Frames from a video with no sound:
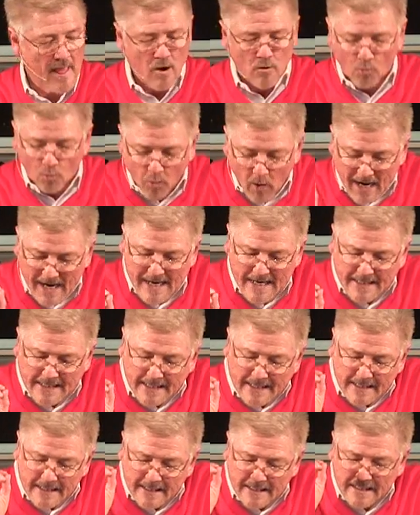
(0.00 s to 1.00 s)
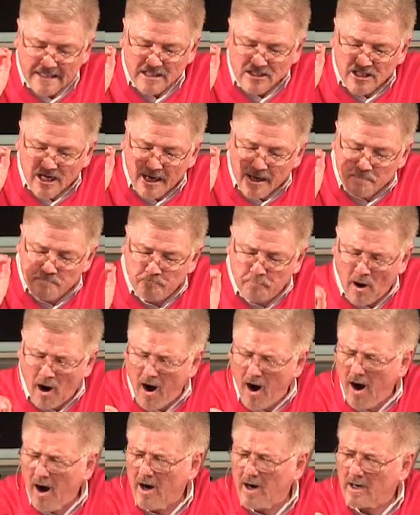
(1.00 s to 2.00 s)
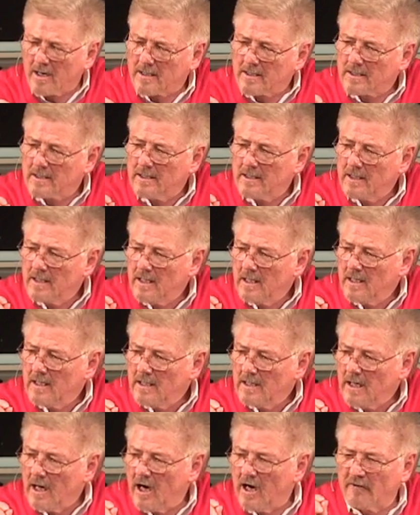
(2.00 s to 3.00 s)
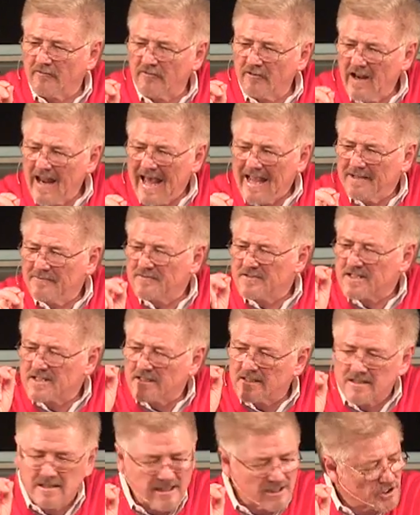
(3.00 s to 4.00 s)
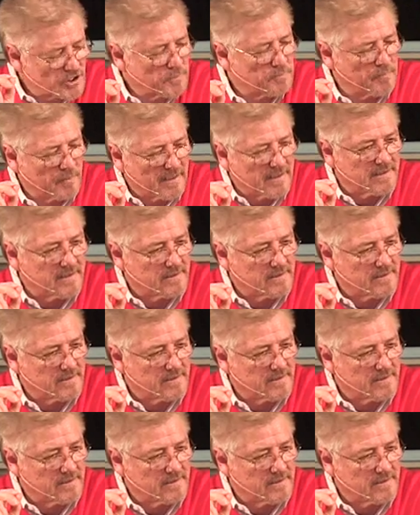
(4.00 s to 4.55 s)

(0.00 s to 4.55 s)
Waiting is a part of life's discipline.